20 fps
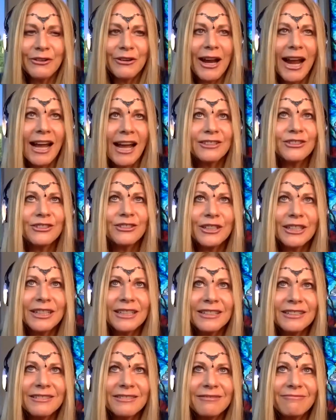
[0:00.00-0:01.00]

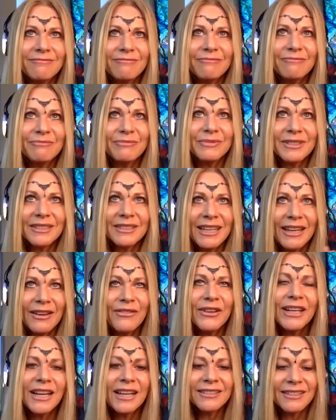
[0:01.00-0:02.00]
actually
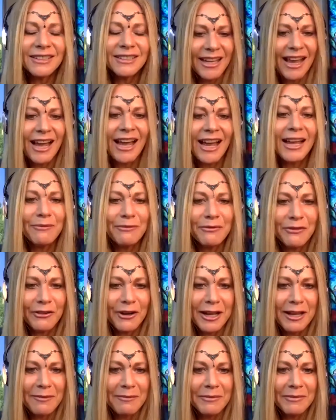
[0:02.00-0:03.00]
giving us a time
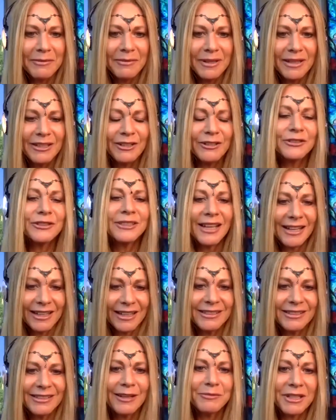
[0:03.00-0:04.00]
frame. You're saying
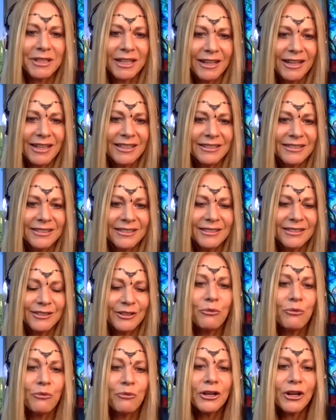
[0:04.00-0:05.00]
it's up to us.
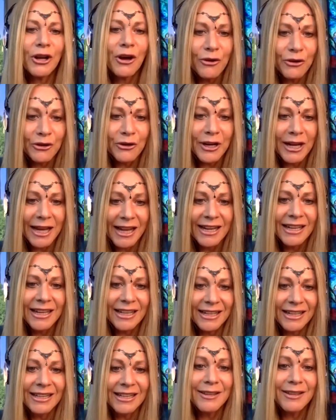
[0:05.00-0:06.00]
So we're
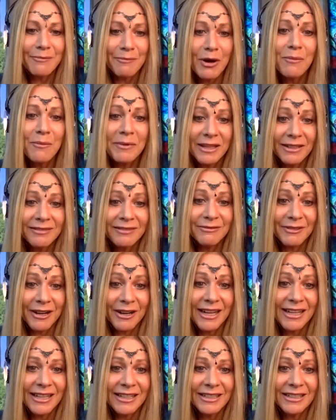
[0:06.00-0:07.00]
co-creating it in the moment,
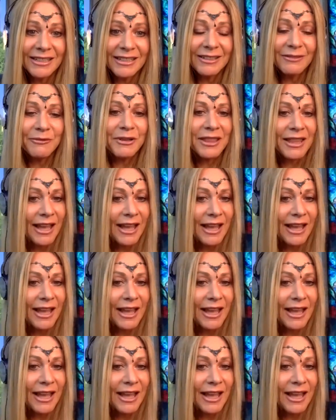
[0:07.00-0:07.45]
right? With